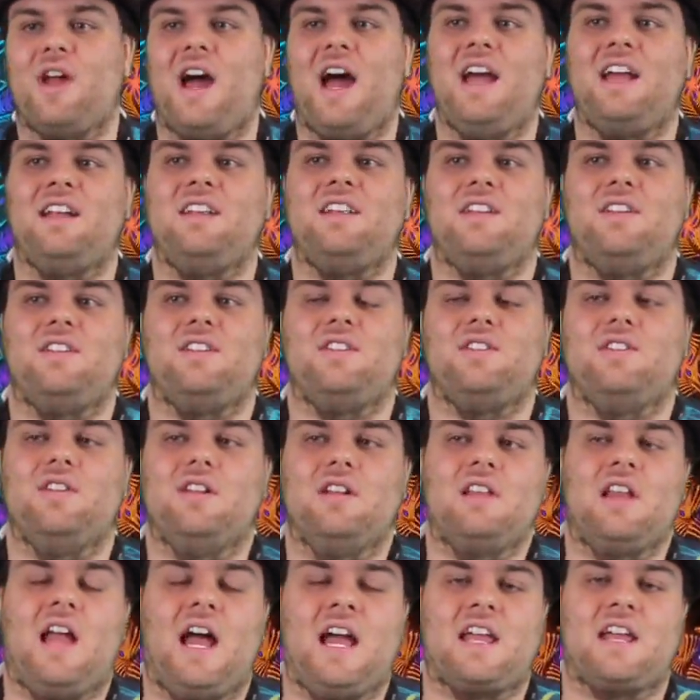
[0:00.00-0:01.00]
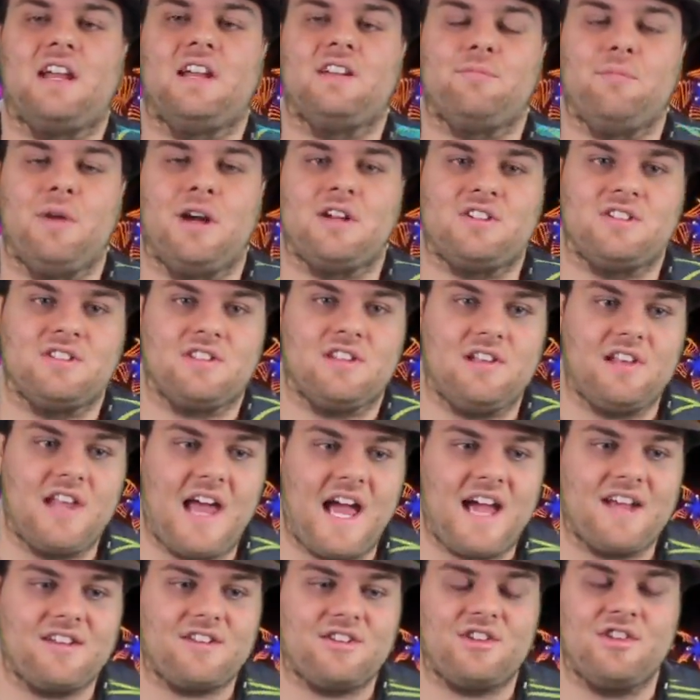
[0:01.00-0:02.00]
I didn't like it as much as the
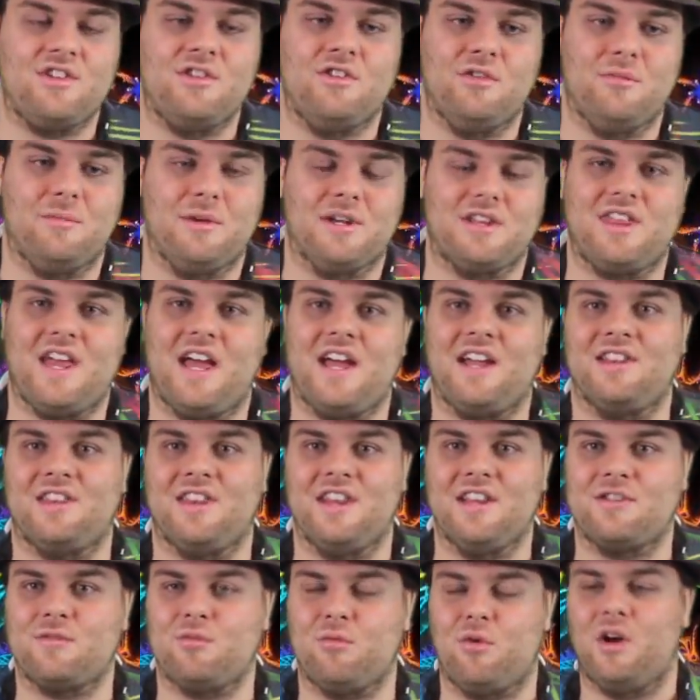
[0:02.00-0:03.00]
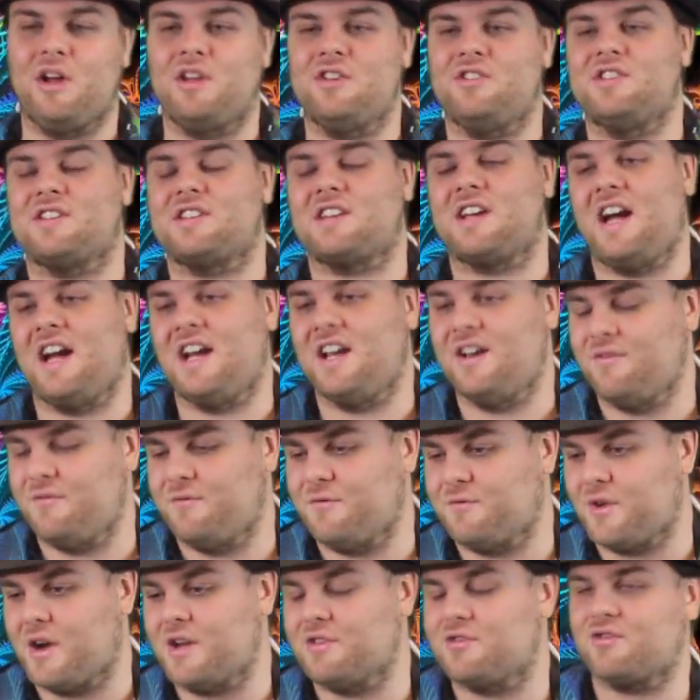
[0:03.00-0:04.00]
last two, but then this one just kind of
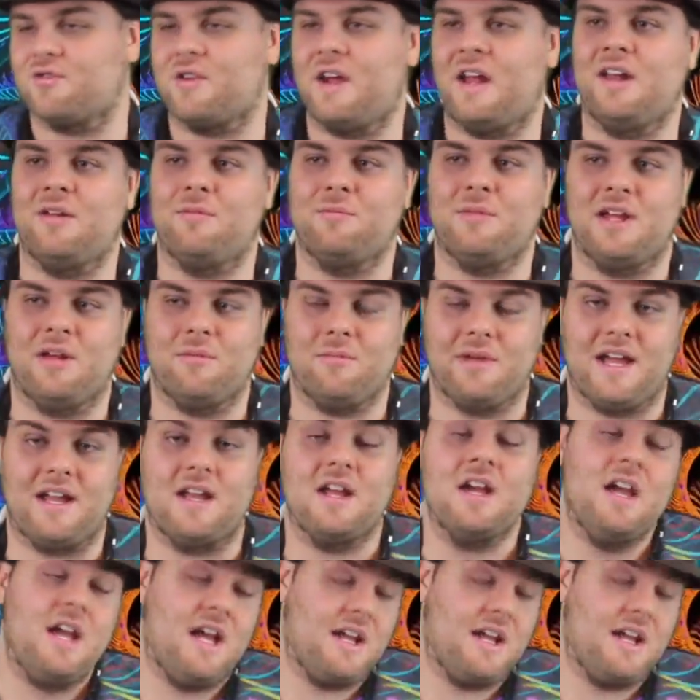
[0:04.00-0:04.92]
frustrated me a bit.